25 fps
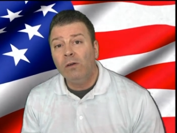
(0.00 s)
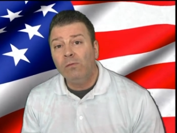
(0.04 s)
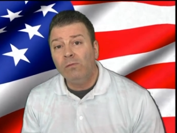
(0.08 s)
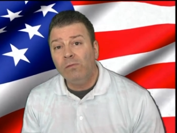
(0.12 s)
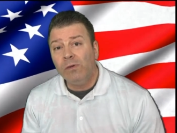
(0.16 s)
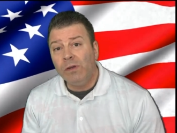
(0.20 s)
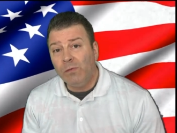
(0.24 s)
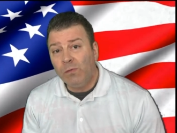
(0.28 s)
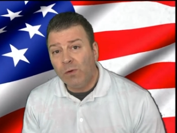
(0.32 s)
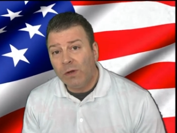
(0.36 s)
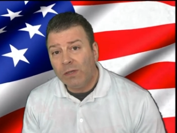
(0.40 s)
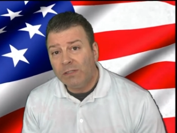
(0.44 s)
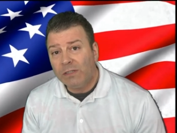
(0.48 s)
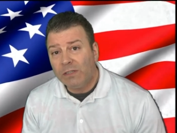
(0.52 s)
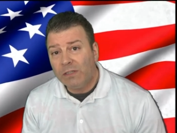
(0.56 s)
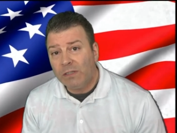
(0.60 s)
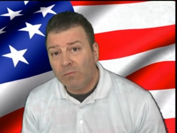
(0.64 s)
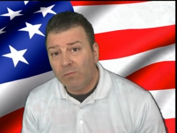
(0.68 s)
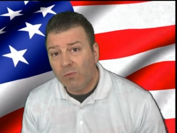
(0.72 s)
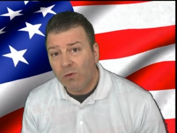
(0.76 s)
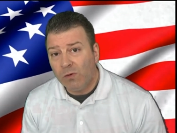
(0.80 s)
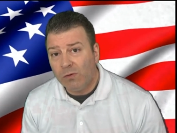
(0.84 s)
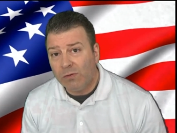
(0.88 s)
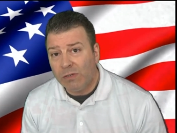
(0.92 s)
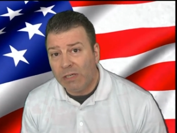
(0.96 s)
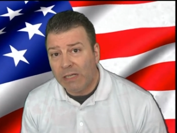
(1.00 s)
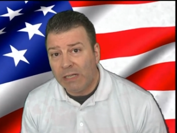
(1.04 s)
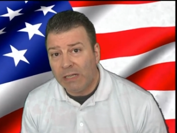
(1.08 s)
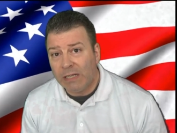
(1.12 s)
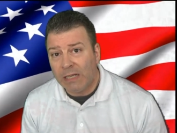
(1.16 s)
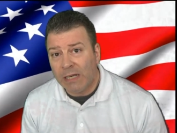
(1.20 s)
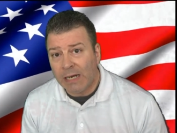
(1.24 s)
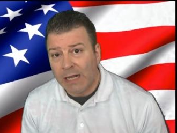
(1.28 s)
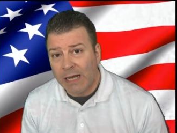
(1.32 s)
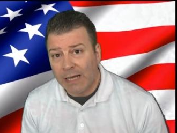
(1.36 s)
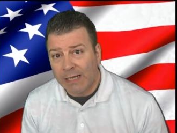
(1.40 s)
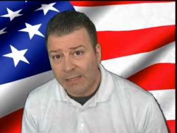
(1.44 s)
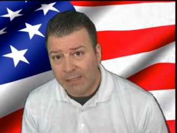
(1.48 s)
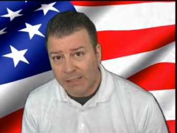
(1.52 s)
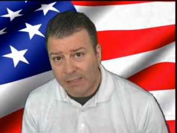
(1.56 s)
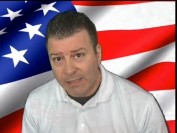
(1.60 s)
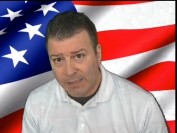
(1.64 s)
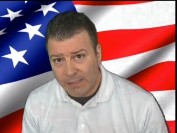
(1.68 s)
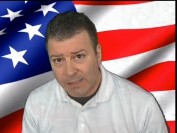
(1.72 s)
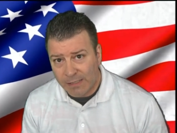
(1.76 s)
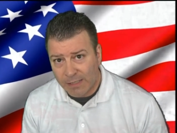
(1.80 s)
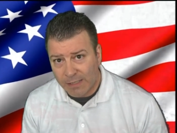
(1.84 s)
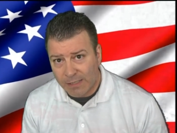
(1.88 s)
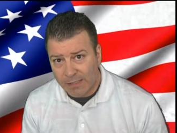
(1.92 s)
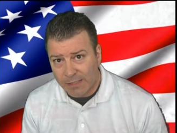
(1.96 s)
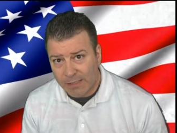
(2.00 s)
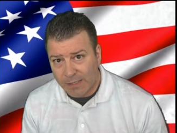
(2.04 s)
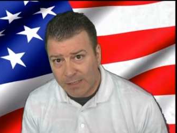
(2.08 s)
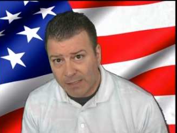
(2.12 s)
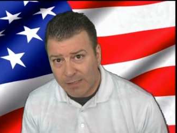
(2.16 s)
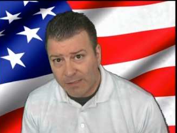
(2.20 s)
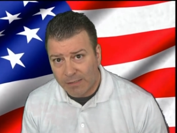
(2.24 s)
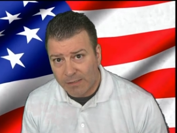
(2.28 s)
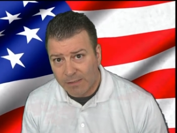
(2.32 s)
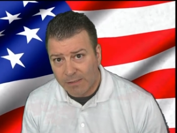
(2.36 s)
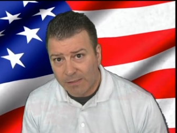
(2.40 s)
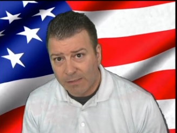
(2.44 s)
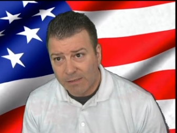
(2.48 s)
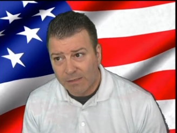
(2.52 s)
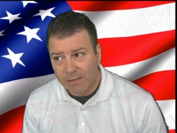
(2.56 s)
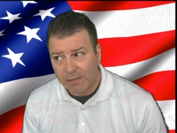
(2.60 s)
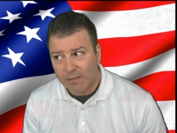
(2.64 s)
we went to the moon in the 1960s.